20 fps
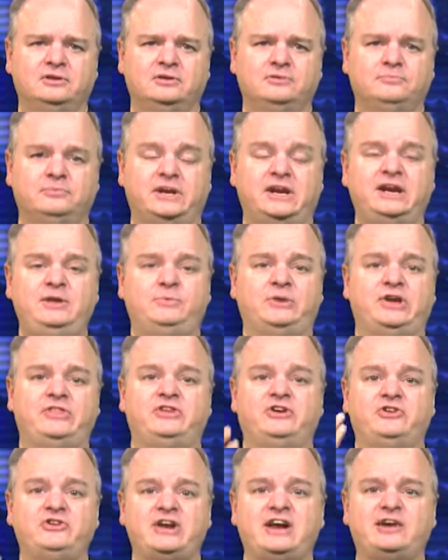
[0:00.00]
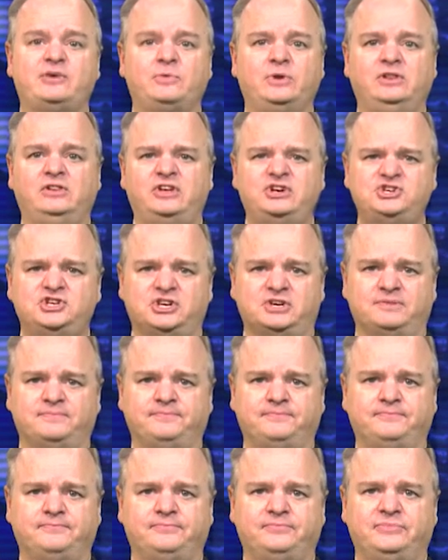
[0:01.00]
But anyway, they're not a religion.
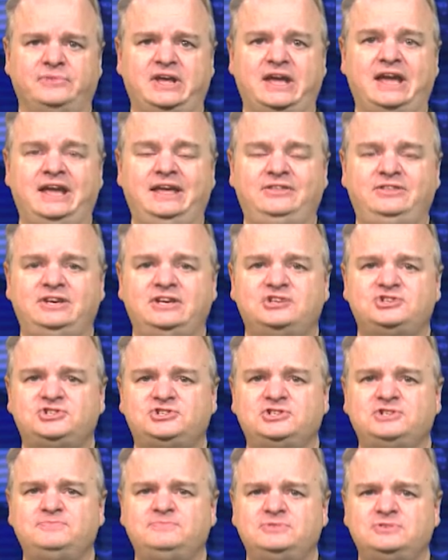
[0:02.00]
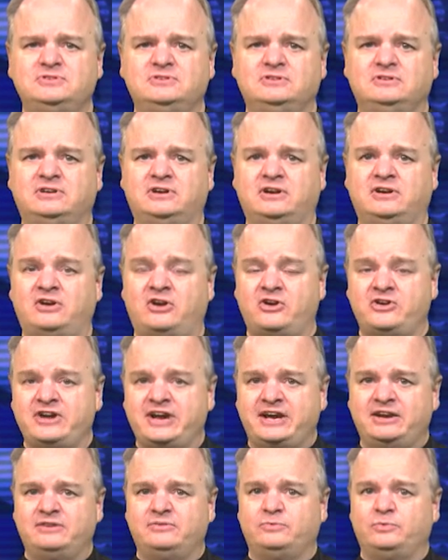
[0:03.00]
Atheists are
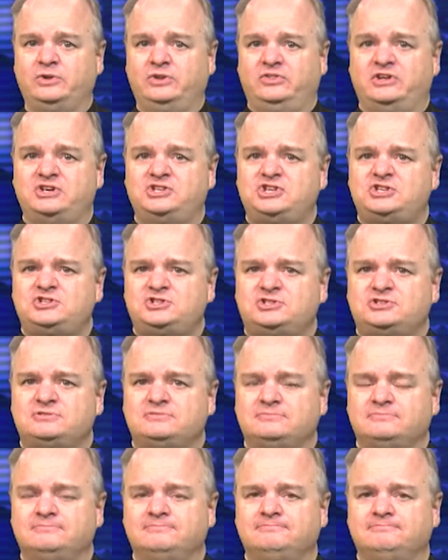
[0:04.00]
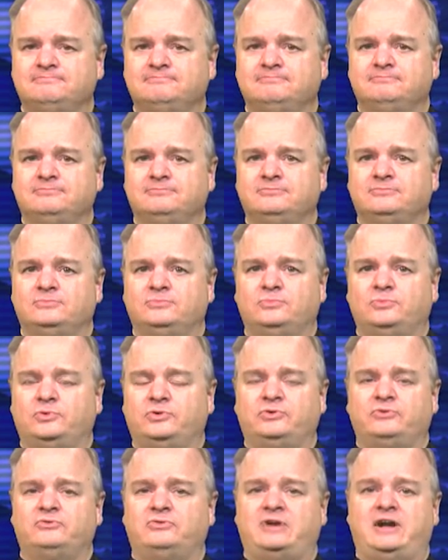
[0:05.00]
not religious?
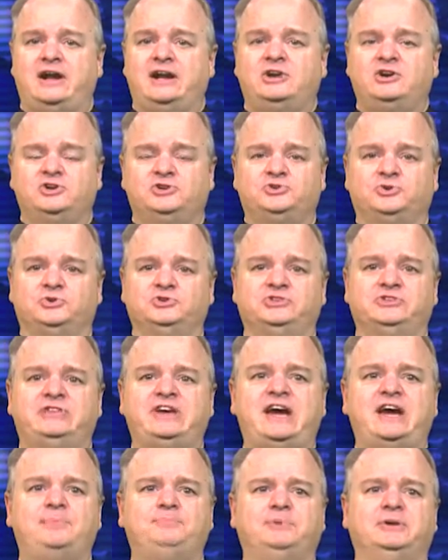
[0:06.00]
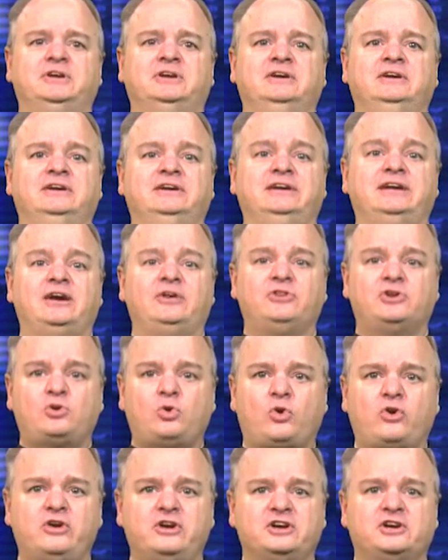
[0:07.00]
Well, I could have told you that, but now the
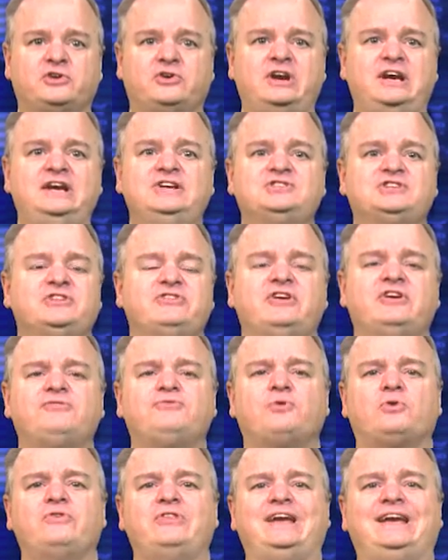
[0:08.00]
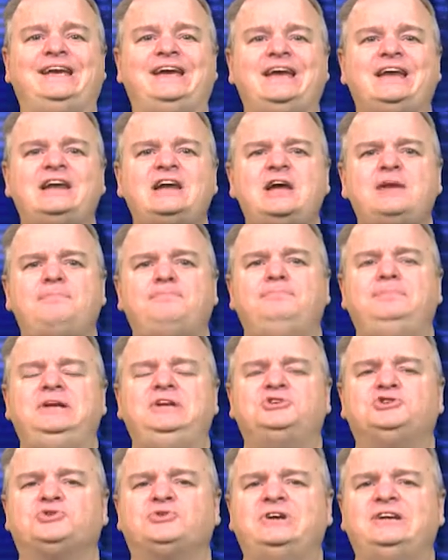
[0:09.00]
court agrees, and therefore they cannot be
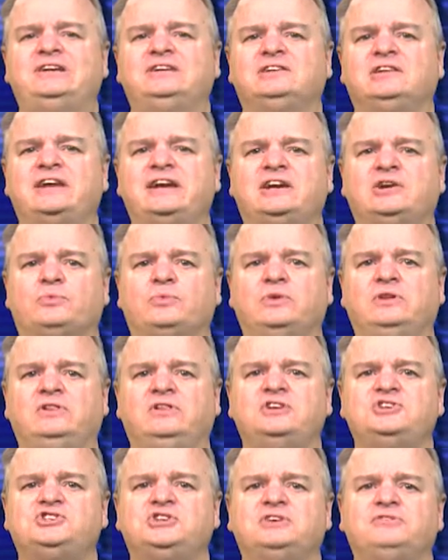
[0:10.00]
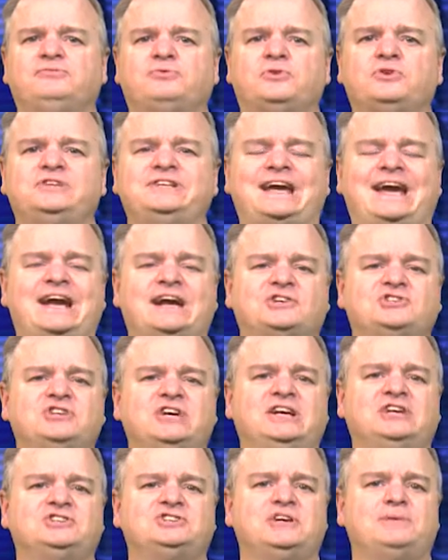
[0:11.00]
treated like a religion for tax
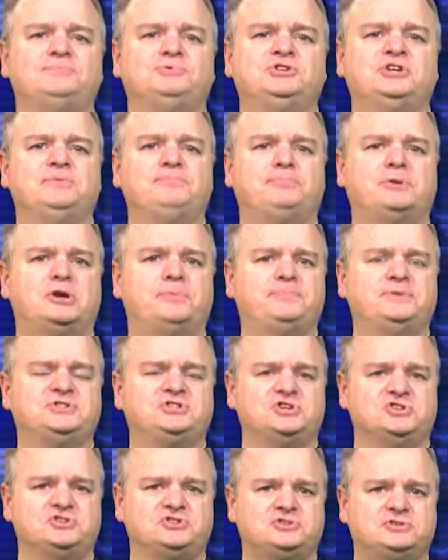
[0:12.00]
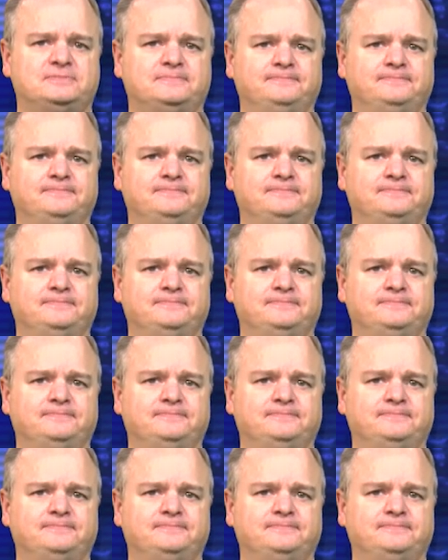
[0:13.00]
exemption purposes.